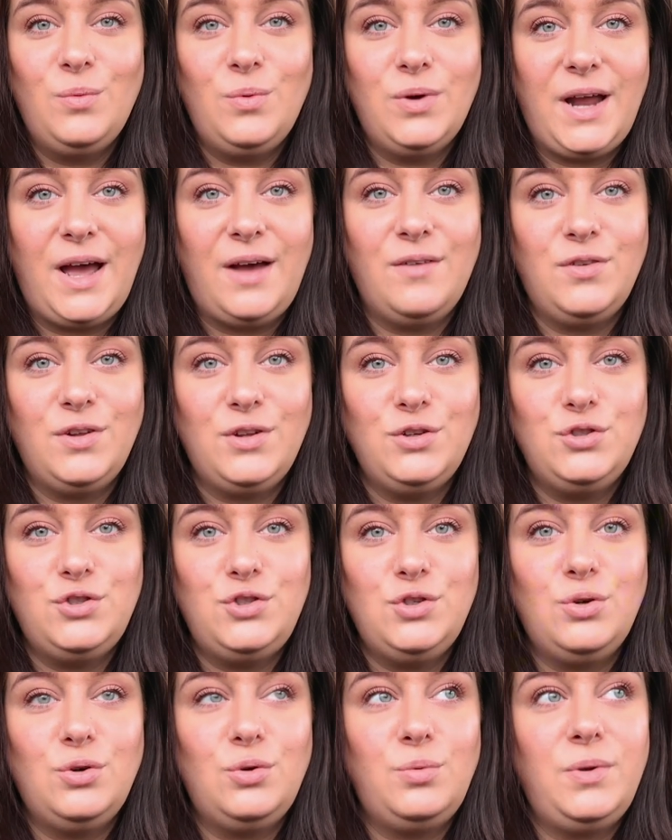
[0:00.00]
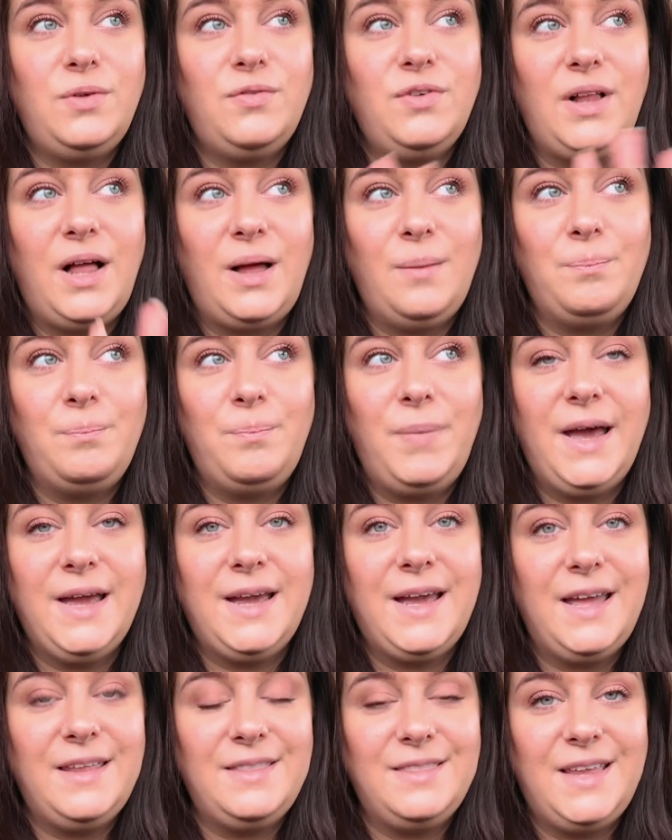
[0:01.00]
what I will do we will
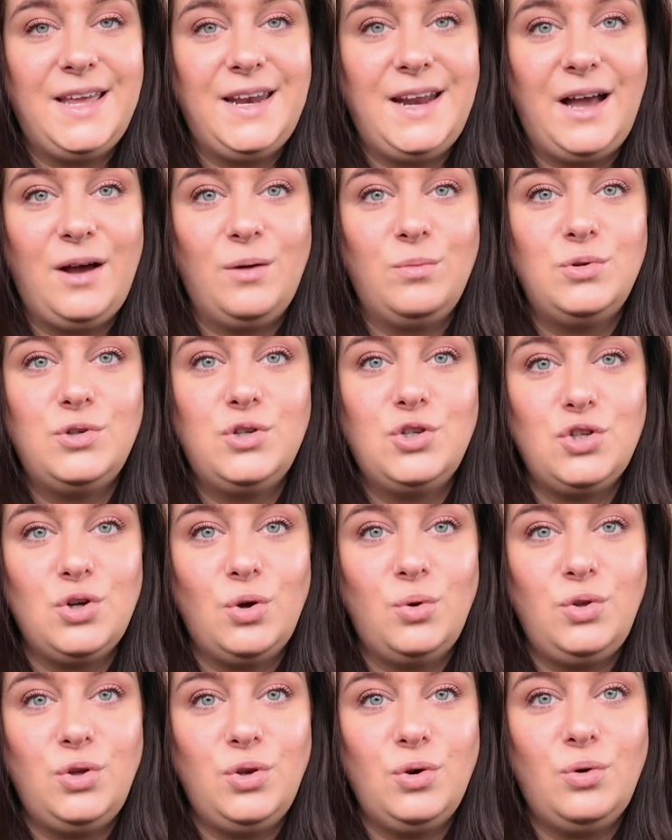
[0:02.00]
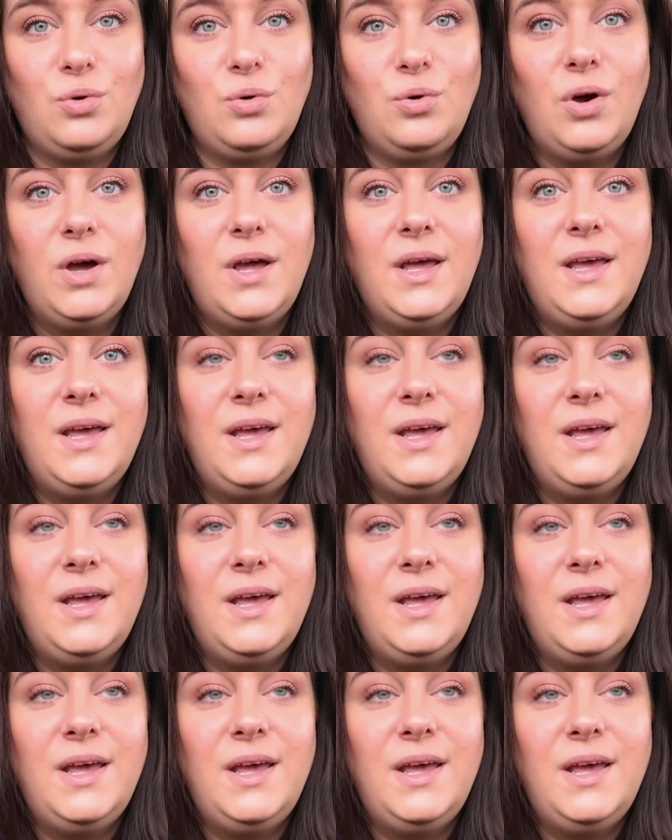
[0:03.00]
unpack and then I would show you